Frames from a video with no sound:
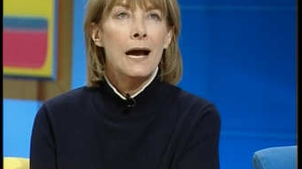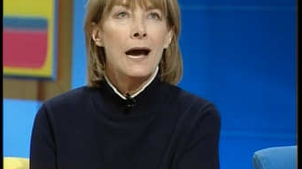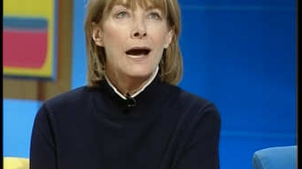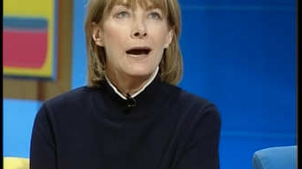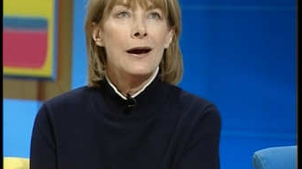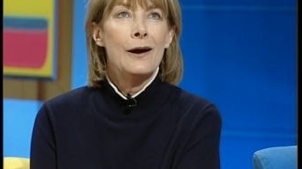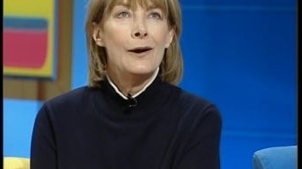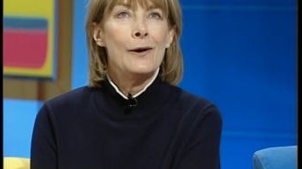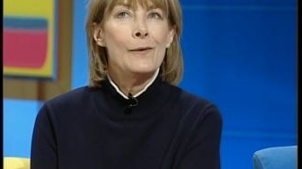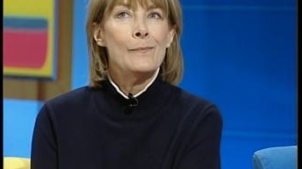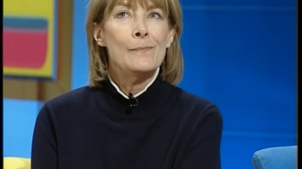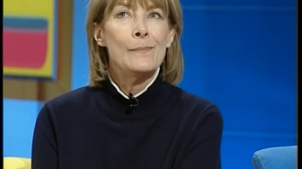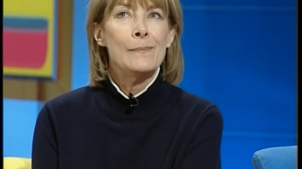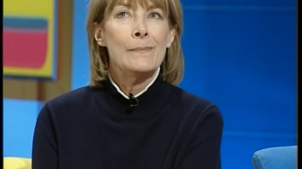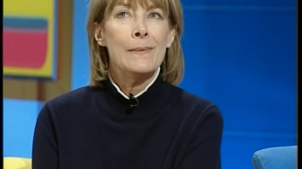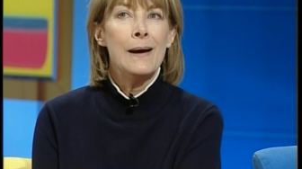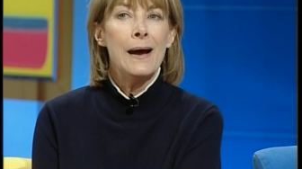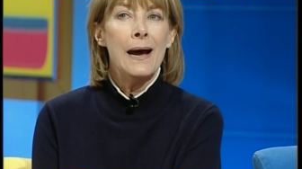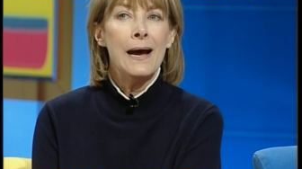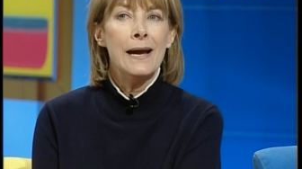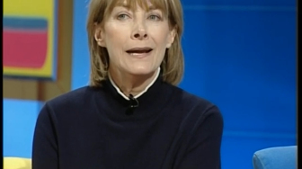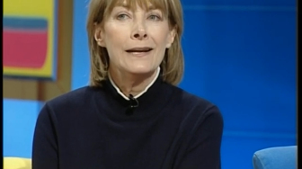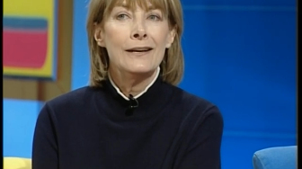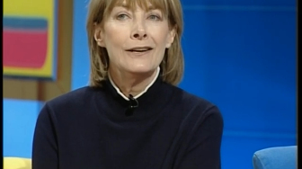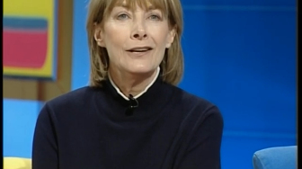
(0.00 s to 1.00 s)

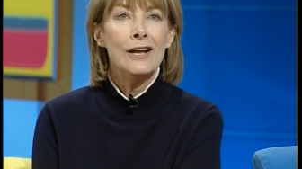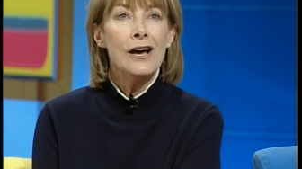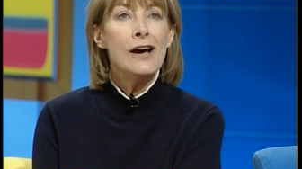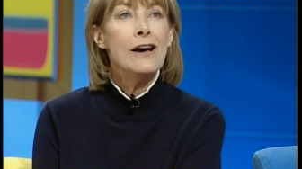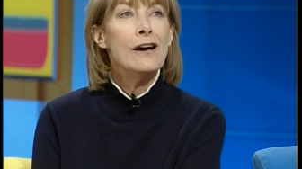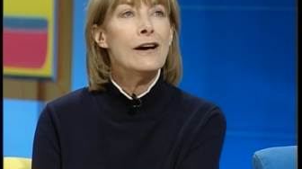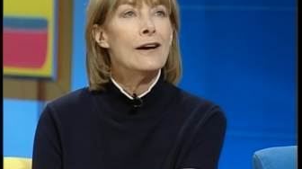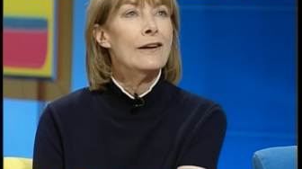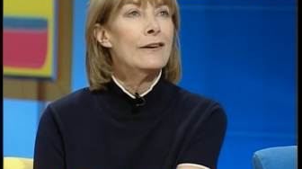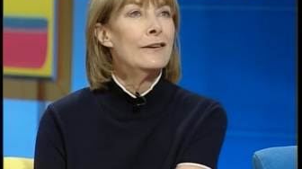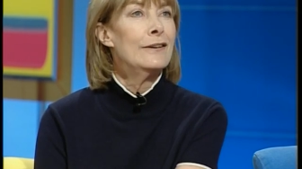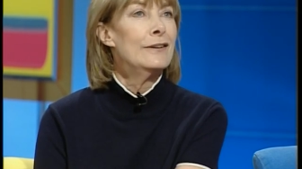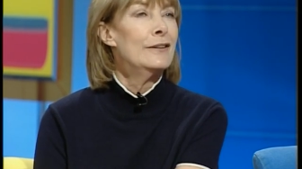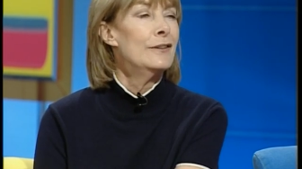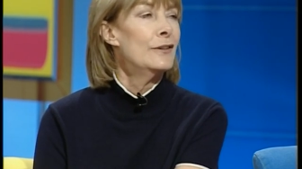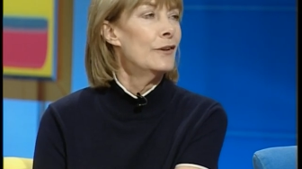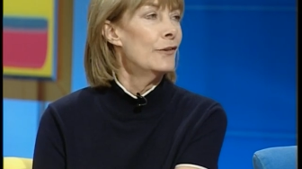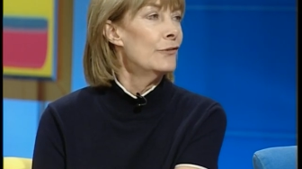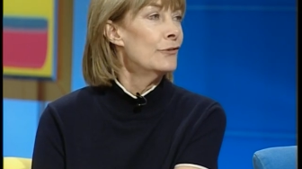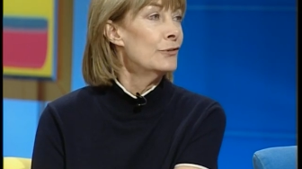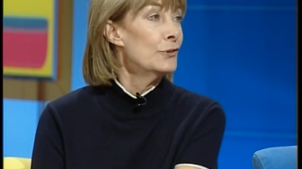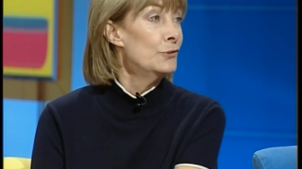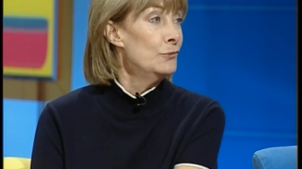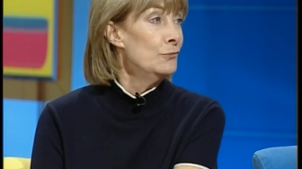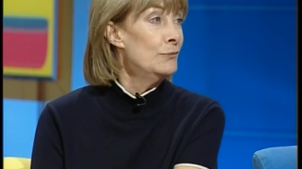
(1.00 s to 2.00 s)
I learned
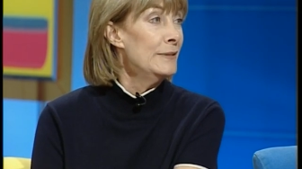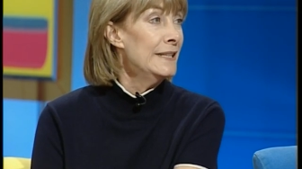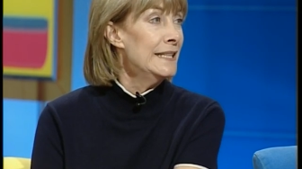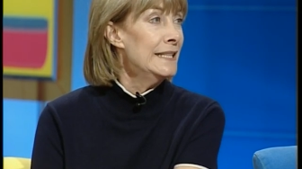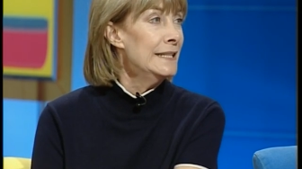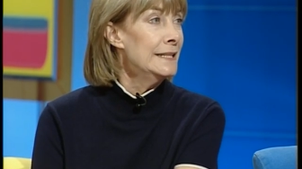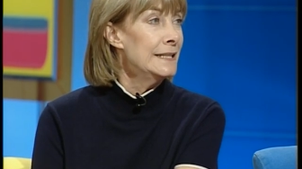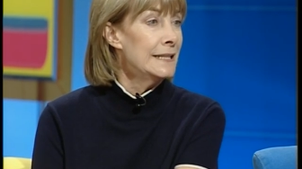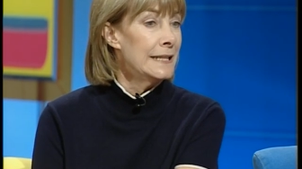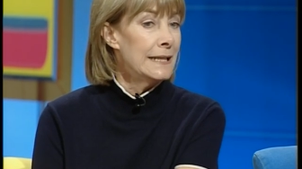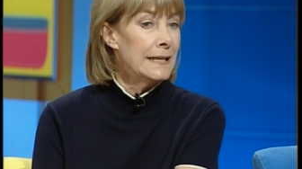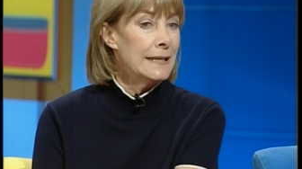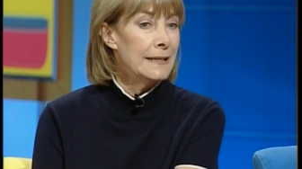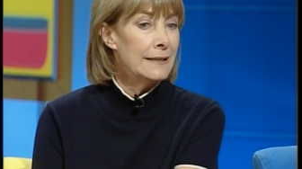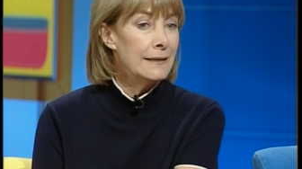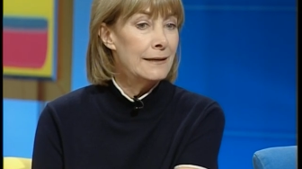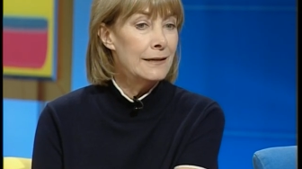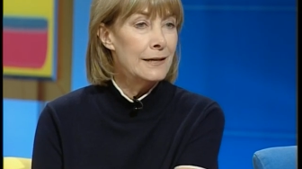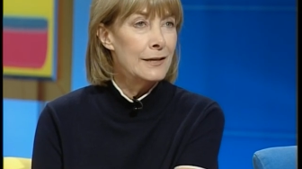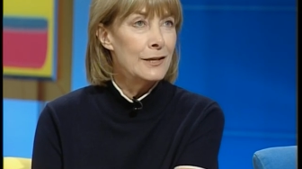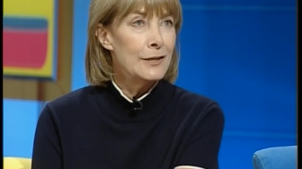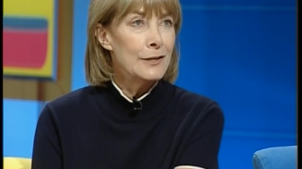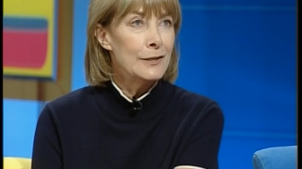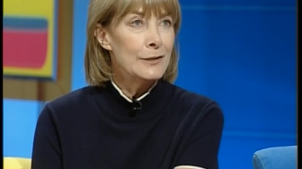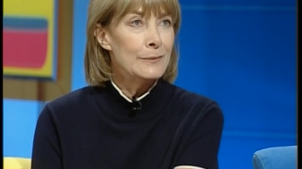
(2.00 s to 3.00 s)
through reading
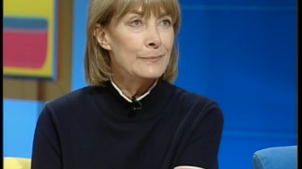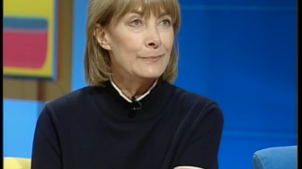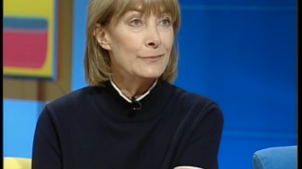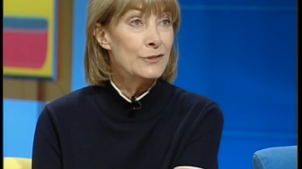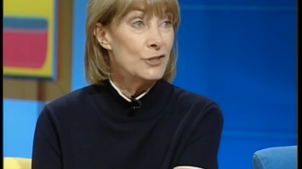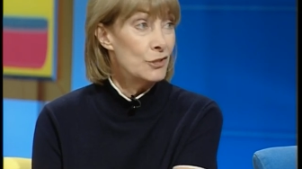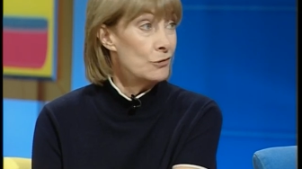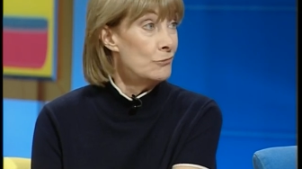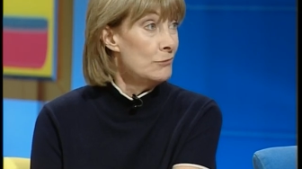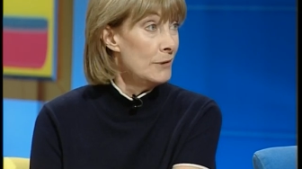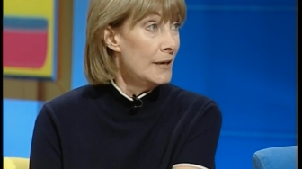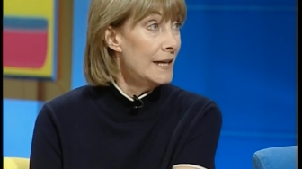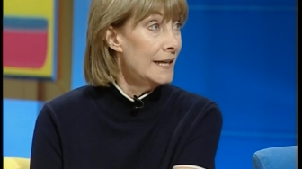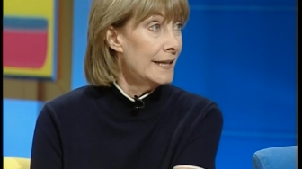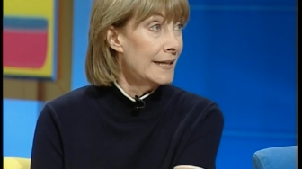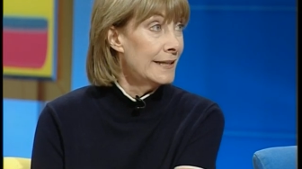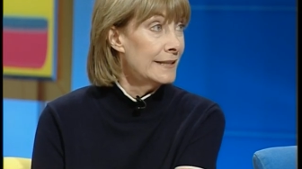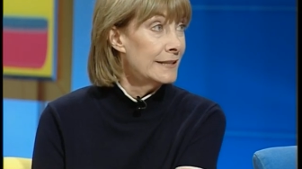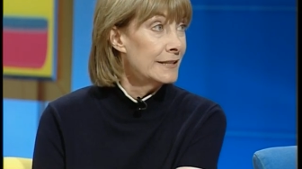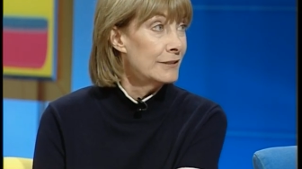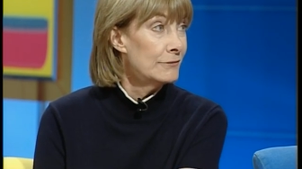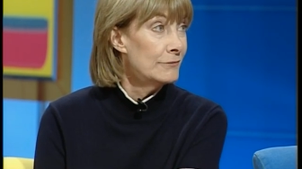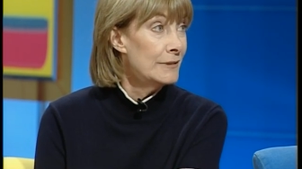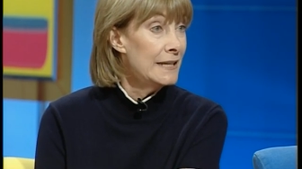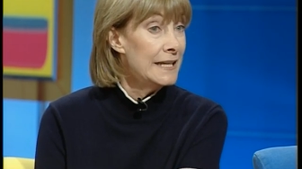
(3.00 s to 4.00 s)
to
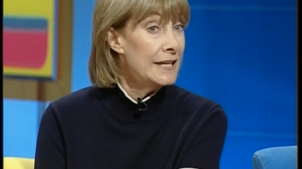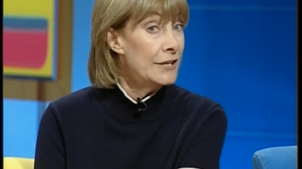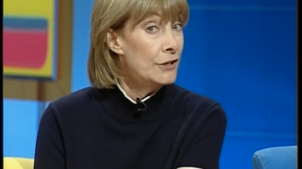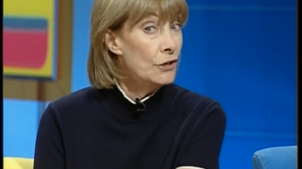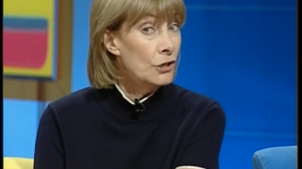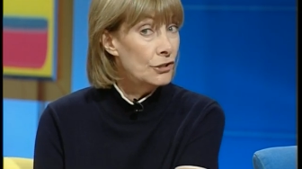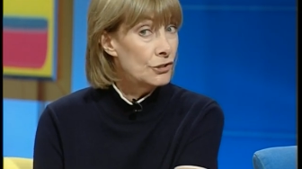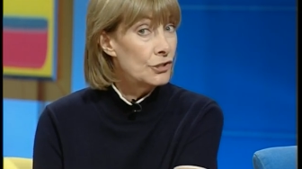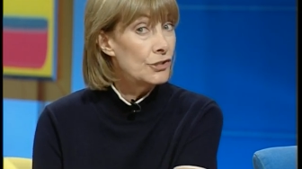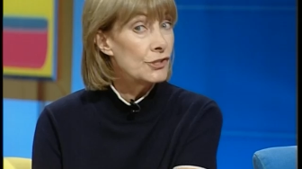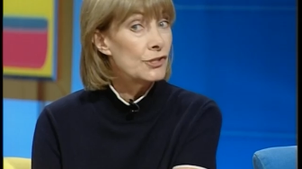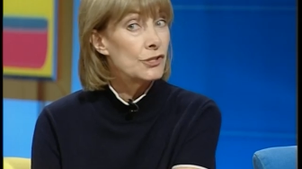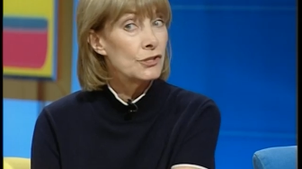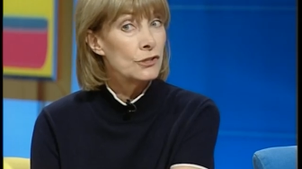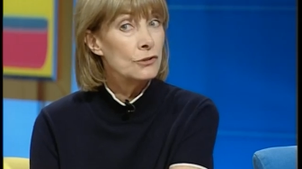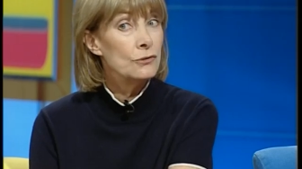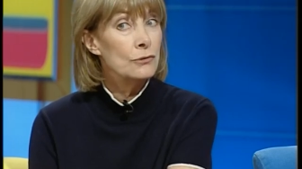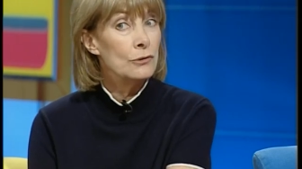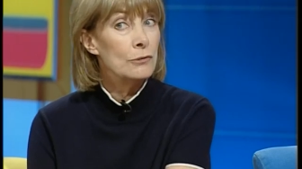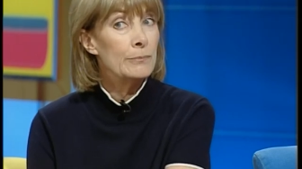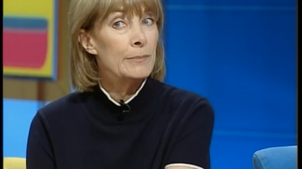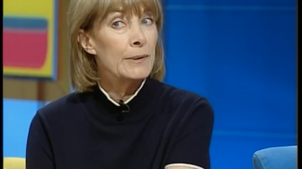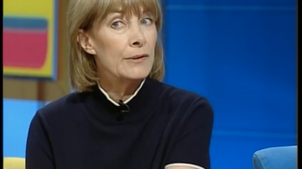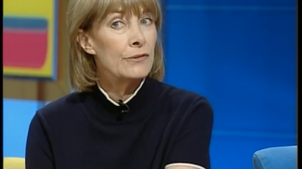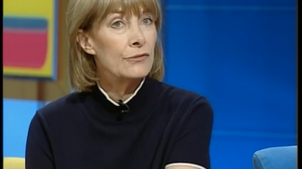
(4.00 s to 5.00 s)
write, really, not at
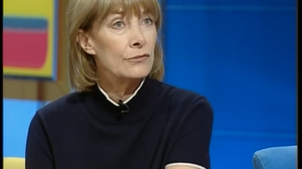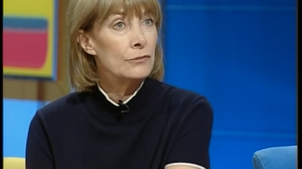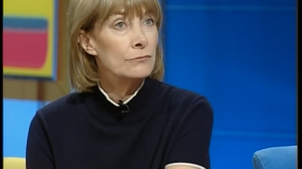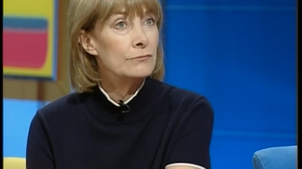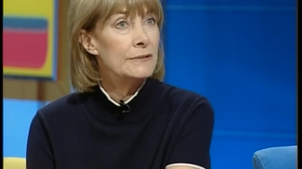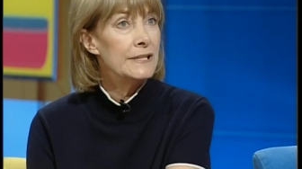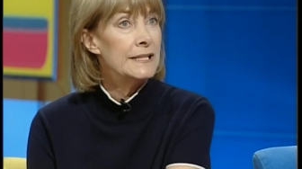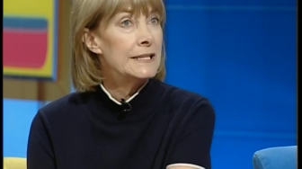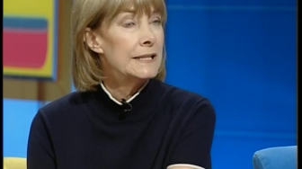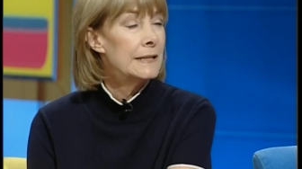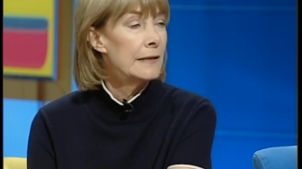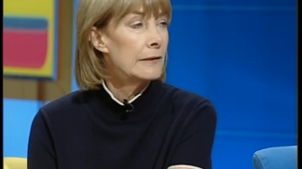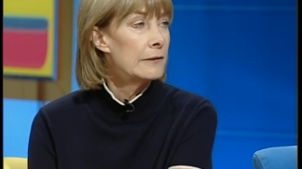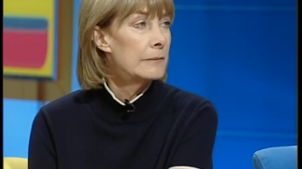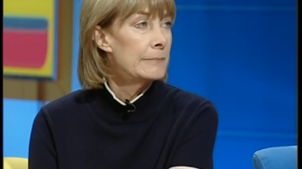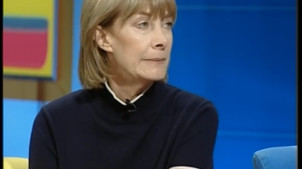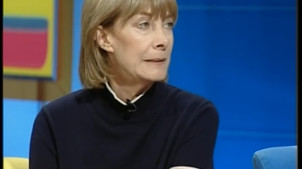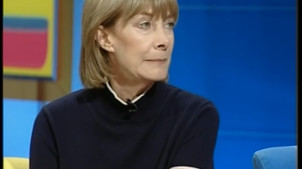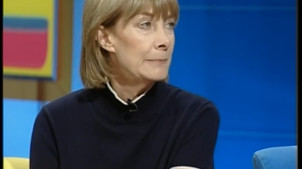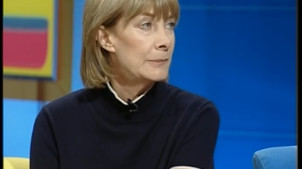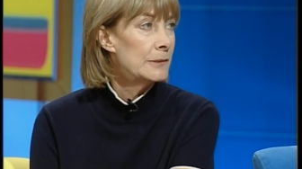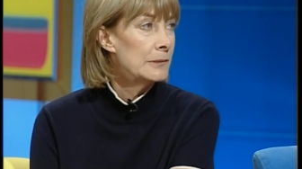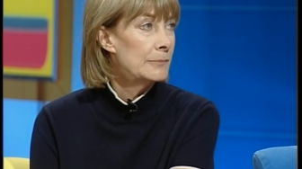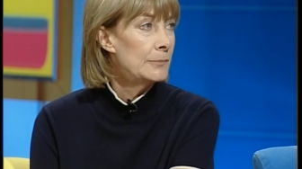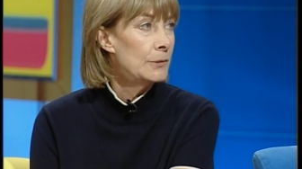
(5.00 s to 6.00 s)
school, but through reading other
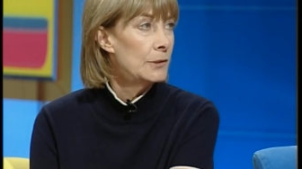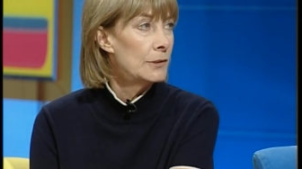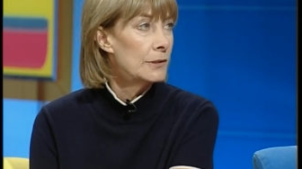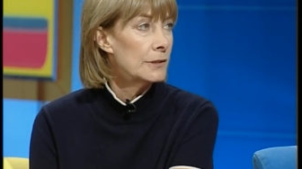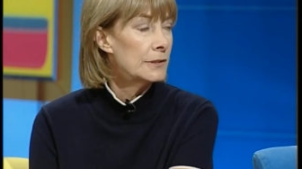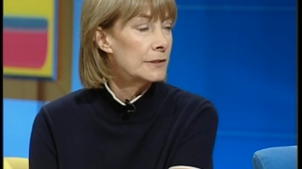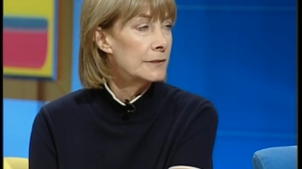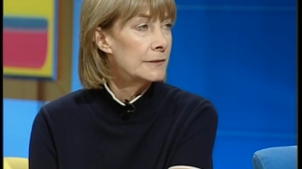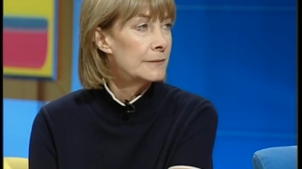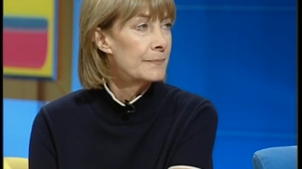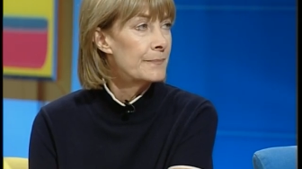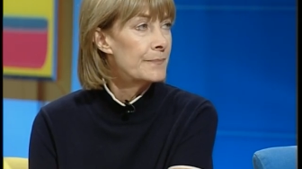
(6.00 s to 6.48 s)
people's books.